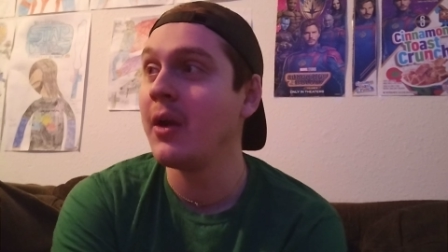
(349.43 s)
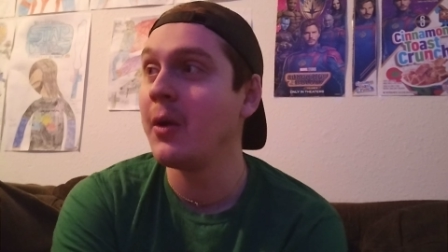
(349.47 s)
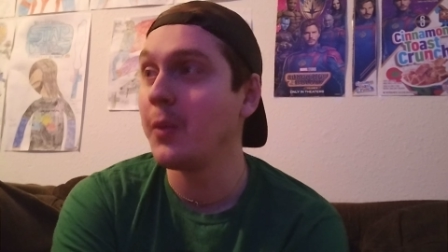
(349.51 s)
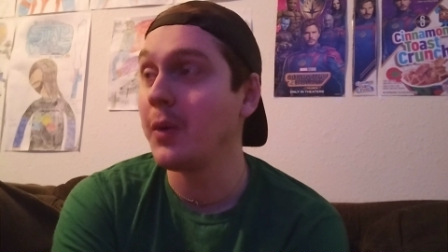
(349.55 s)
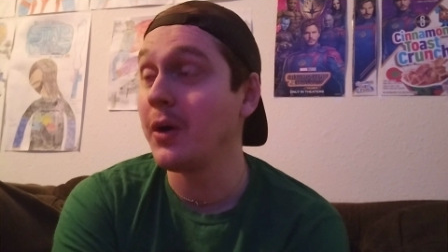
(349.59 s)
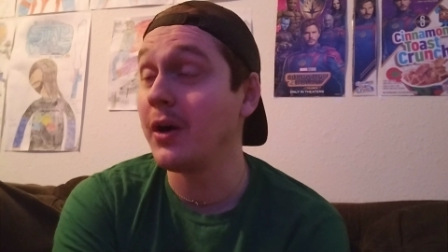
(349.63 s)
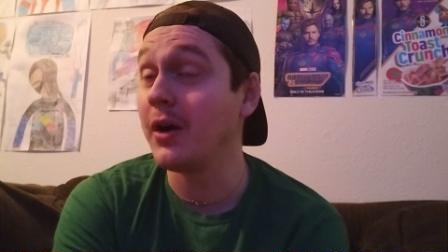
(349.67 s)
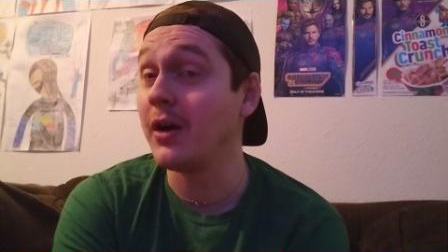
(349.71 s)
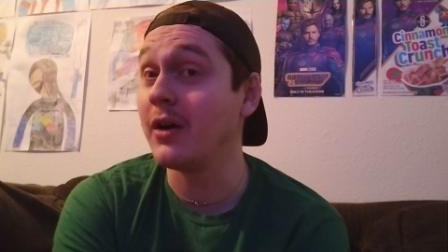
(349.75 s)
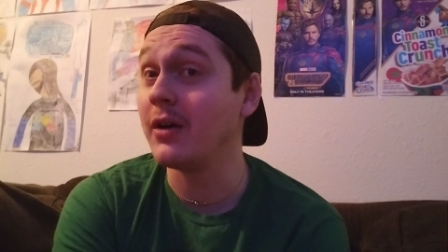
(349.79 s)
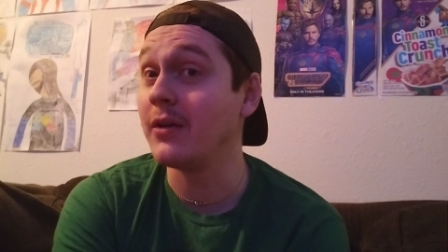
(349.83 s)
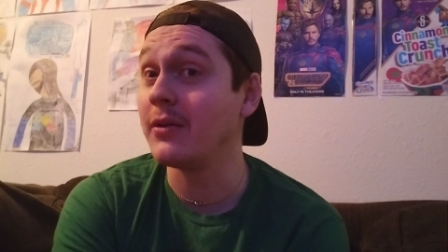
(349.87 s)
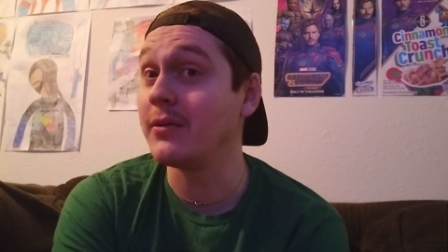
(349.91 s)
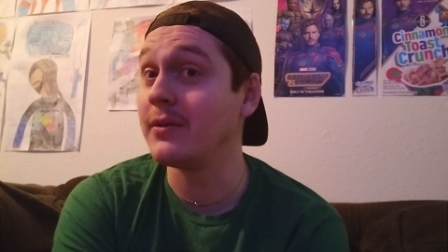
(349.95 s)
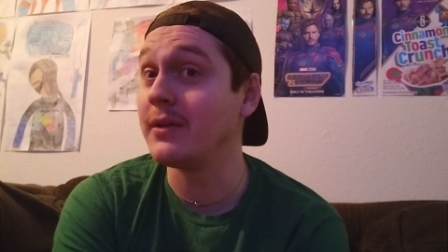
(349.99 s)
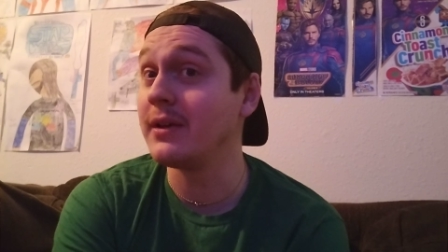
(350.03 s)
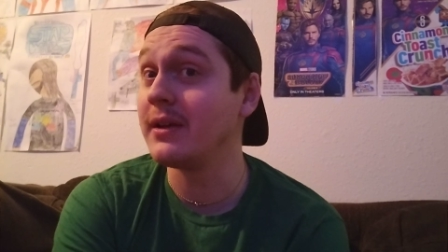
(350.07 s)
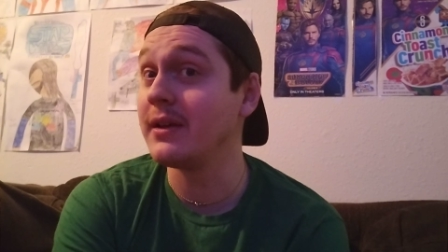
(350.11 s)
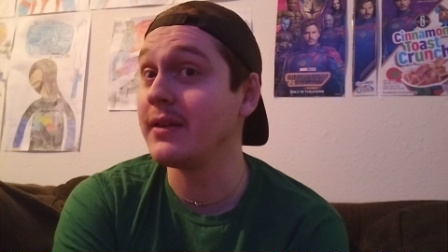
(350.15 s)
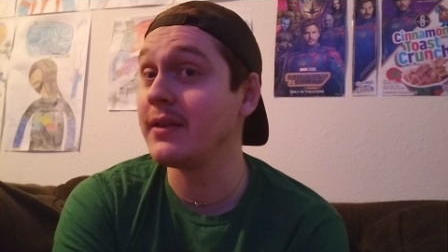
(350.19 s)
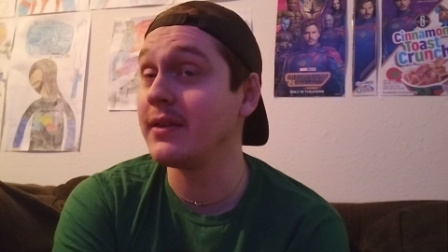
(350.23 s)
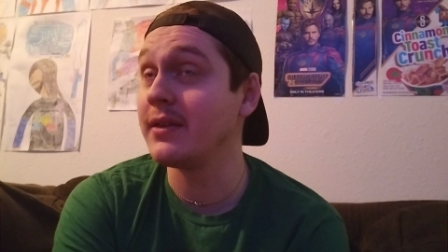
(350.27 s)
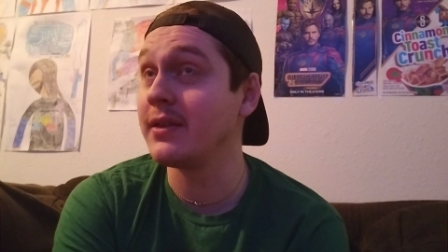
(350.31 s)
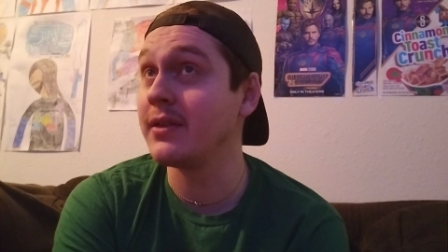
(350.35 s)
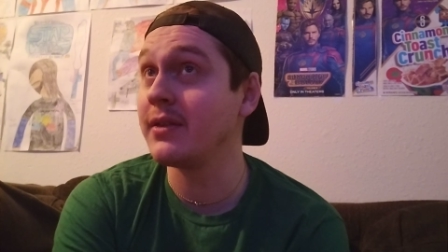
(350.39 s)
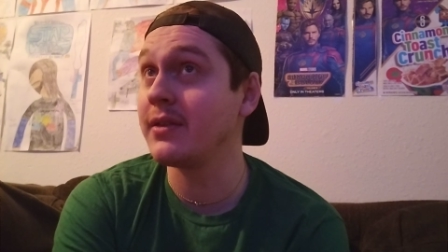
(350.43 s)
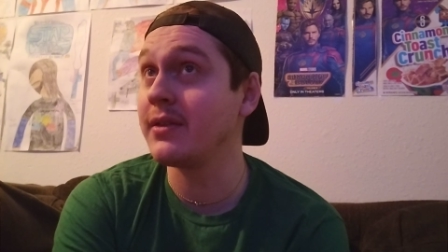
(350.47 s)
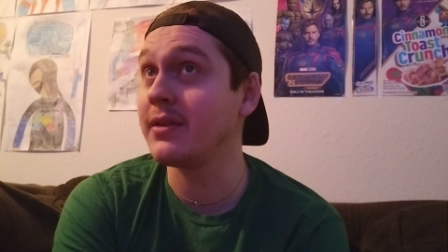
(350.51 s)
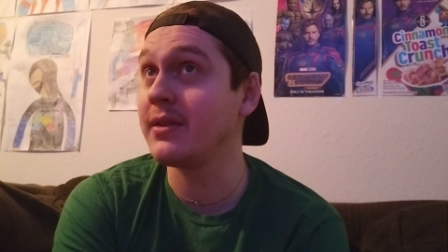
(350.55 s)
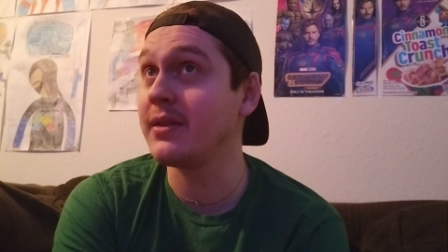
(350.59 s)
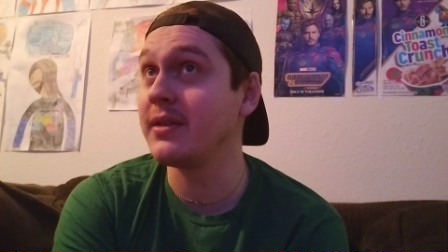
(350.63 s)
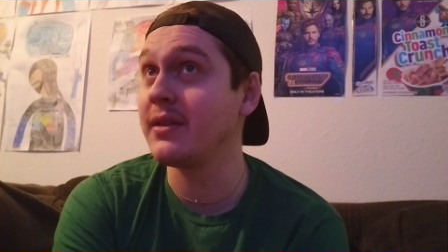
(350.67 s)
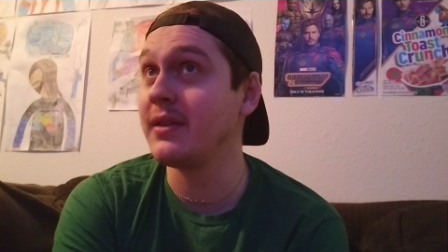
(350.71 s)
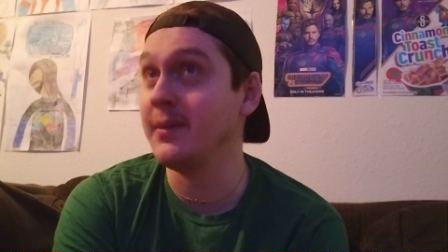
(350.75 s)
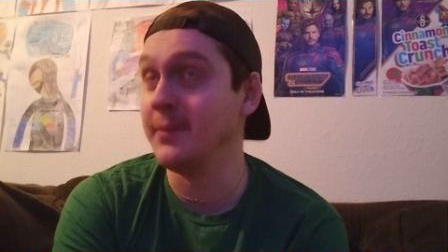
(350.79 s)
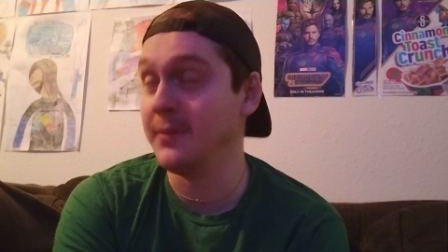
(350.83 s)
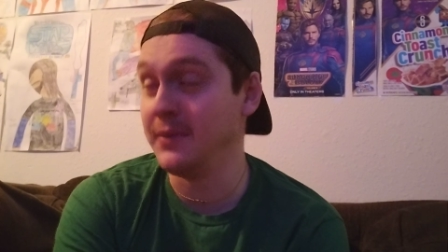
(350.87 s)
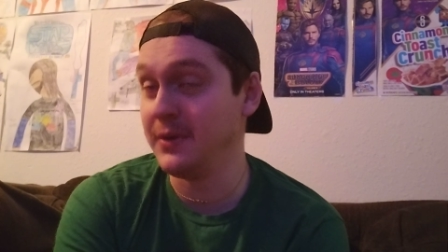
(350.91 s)
Well,
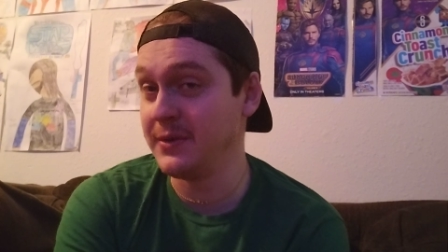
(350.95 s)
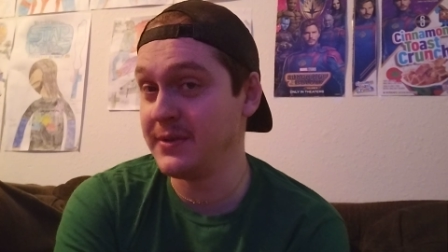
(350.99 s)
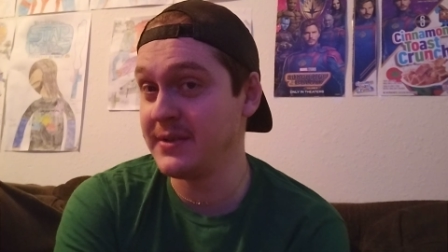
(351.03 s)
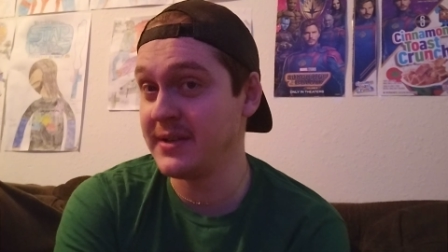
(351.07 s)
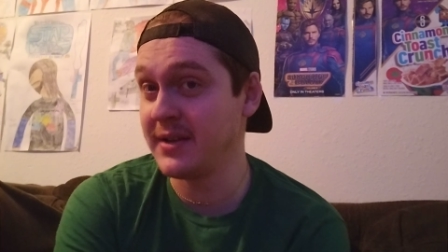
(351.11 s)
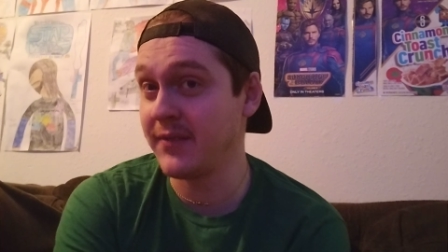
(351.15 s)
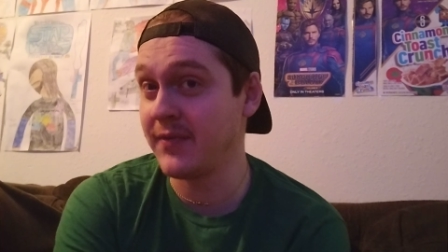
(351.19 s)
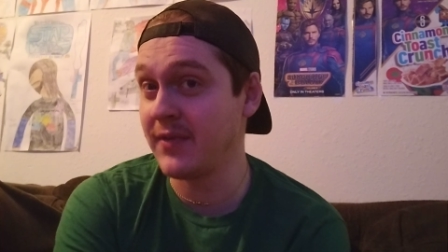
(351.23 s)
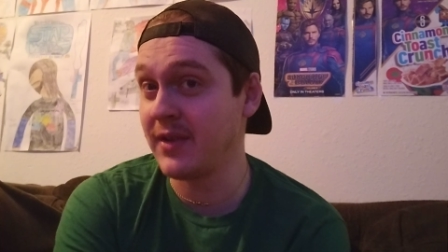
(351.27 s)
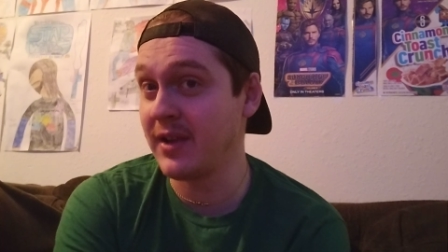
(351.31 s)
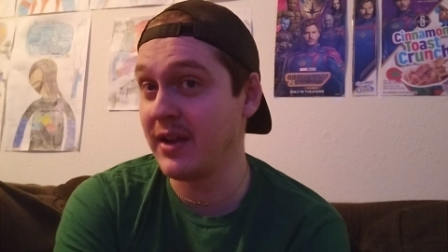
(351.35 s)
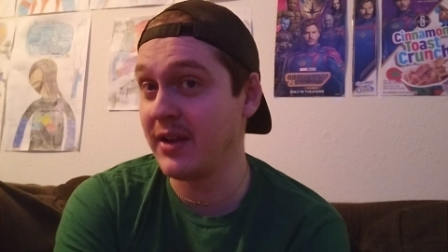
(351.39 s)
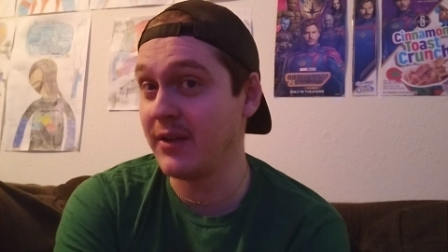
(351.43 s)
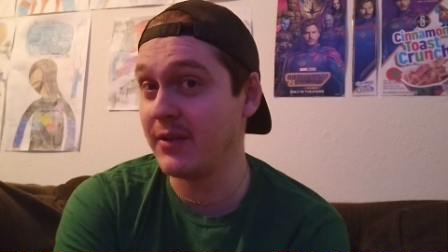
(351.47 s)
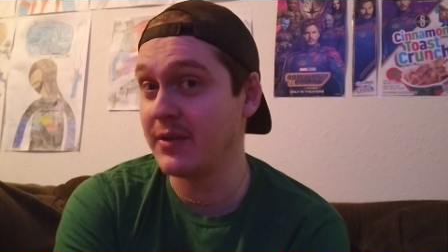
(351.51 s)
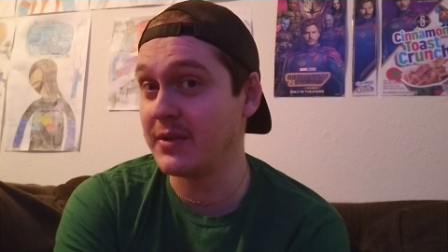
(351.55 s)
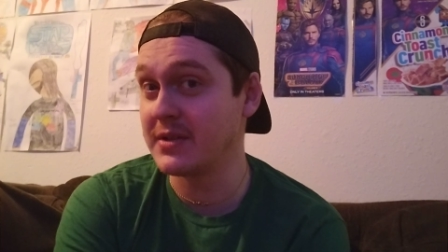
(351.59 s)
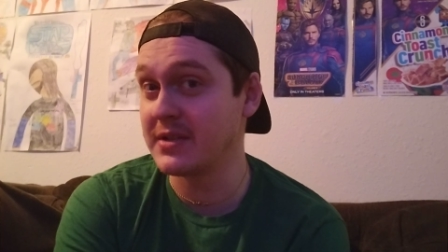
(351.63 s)
the music video